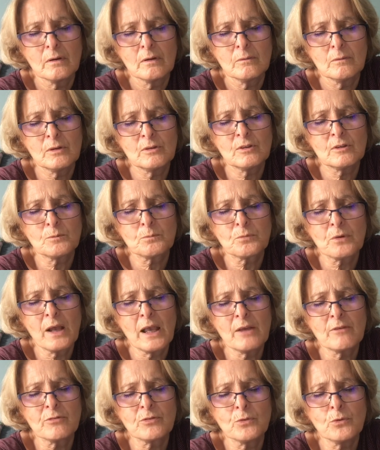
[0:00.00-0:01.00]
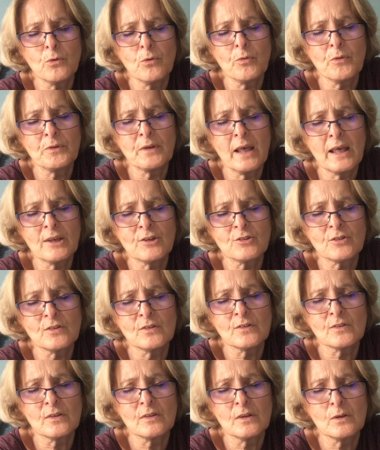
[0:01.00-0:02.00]
We just pray for all the
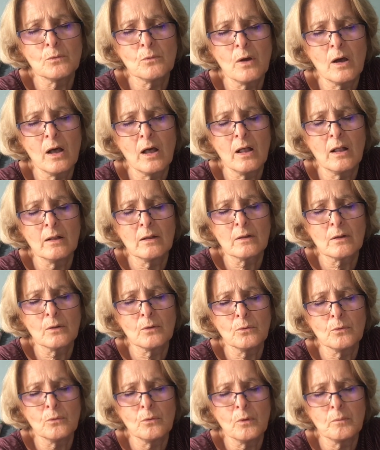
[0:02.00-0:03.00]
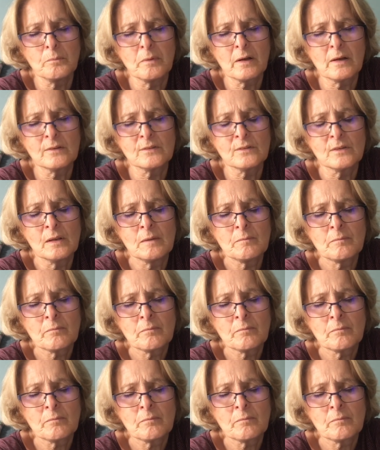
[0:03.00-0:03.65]
nations in the world, Lord, because